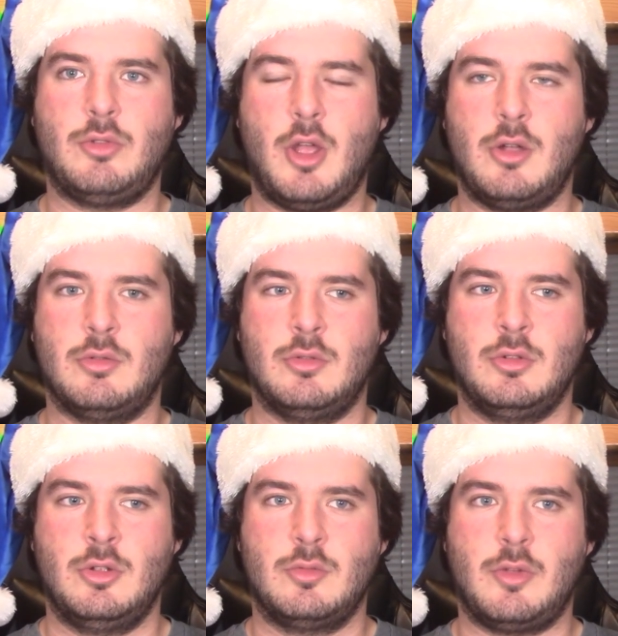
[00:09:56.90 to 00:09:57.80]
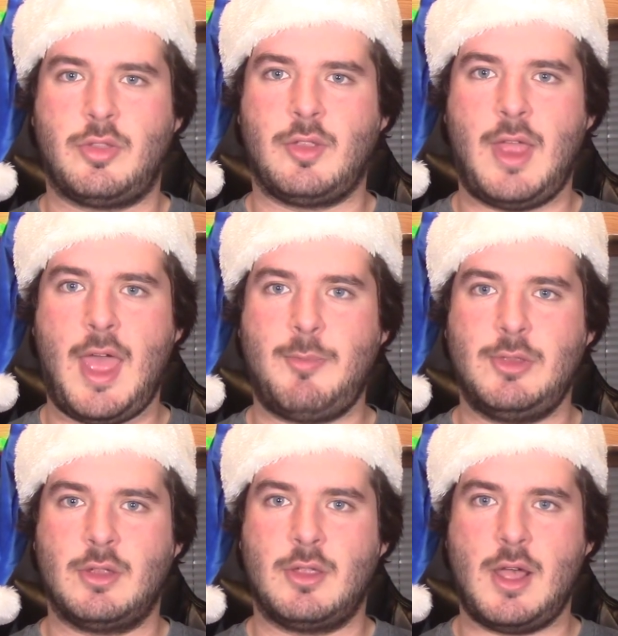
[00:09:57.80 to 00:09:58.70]
no! What's gonna
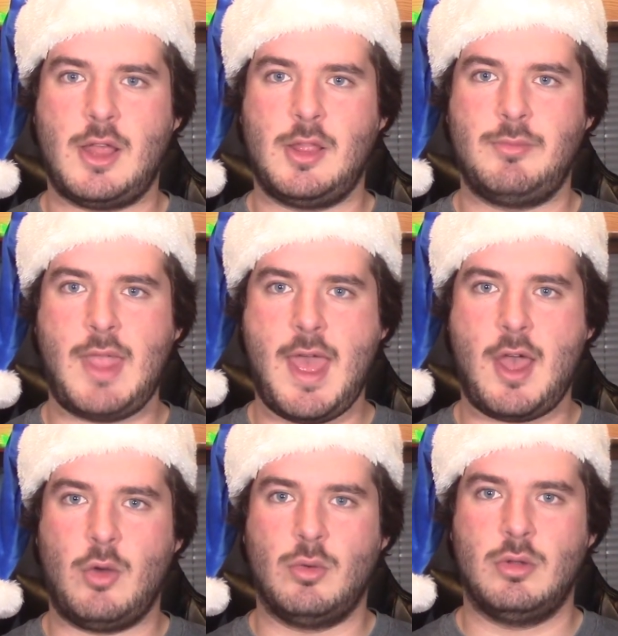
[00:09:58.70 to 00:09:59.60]
happen to Gollum now?